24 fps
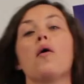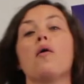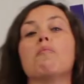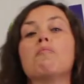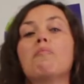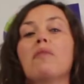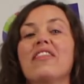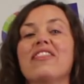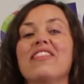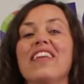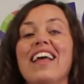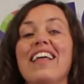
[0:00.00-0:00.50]

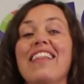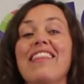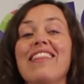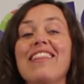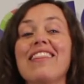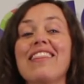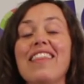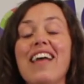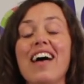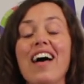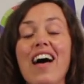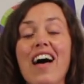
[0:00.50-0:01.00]
But they
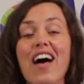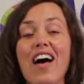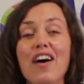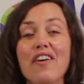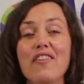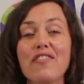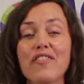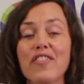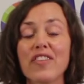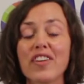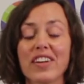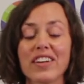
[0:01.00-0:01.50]

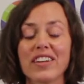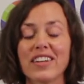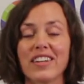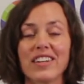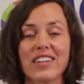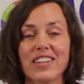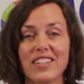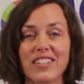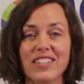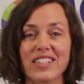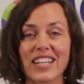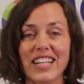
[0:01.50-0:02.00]
love
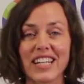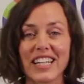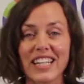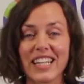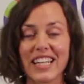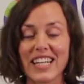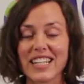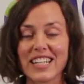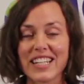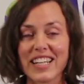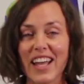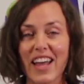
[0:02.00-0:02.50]
to
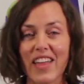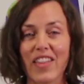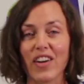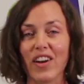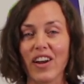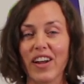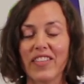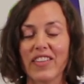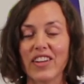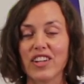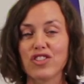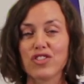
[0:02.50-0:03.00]
cling together,
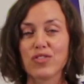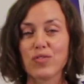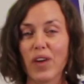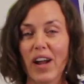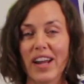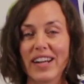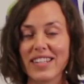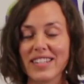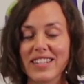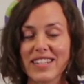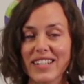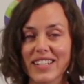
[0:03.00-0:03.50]
and they
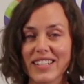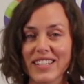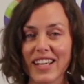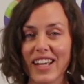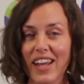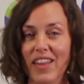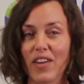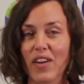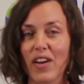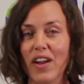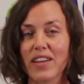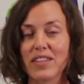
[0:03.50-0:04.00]
try to stick
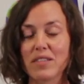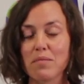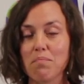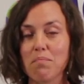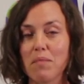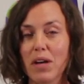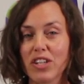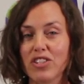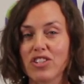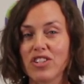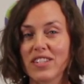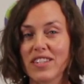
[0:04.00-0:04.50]
together as
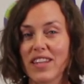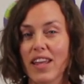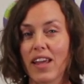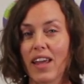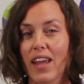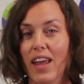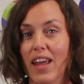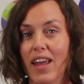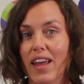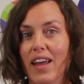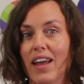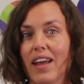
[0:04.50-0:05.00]
much as they
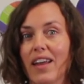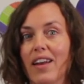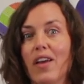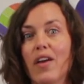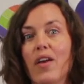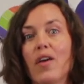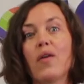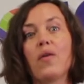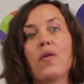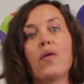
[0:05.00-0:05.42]
can,